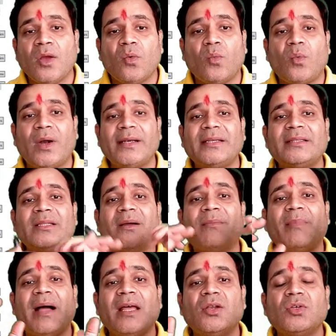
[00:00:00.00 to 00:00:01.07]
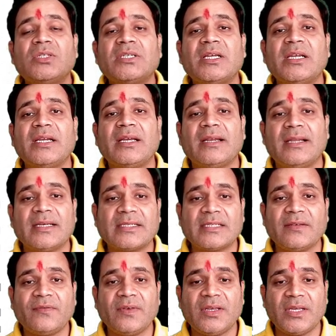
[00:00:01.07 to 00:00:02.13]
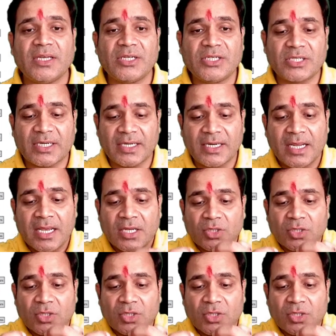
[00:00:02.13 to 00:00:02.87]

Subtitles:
what the biological classification,